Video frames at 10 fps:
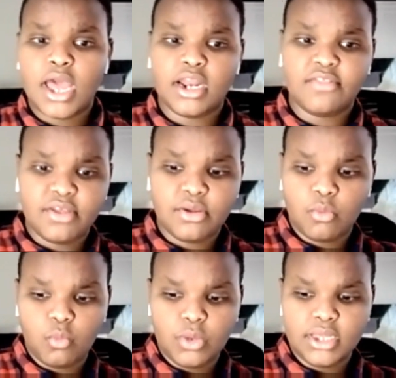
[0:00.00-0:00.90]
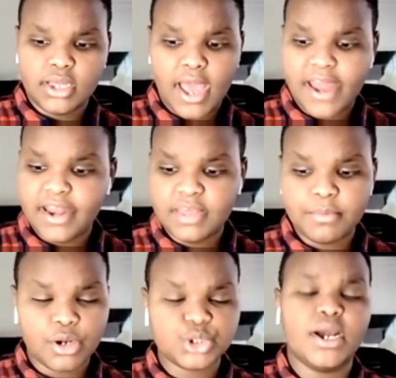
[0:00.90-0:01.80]
And I think we, and
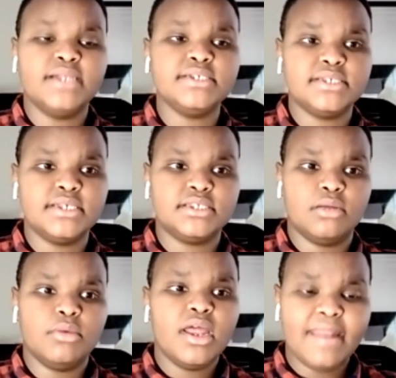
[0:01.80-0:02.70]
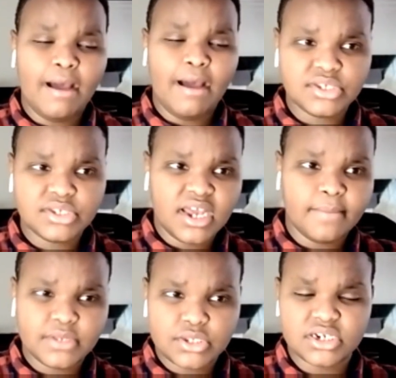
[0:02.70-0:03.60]
even our transit system, now is the
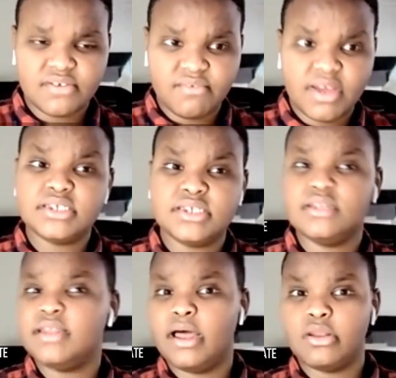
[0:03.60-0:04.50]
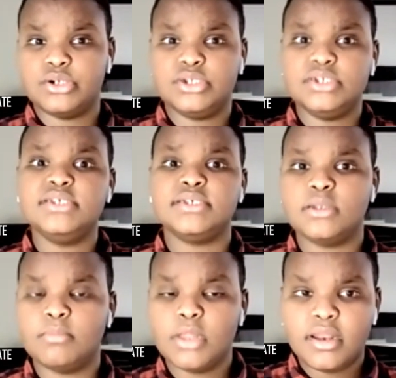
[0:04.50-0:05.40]
time to start investing in the LRT
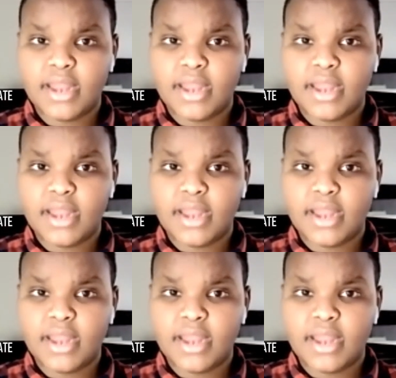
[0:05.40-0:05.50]
system.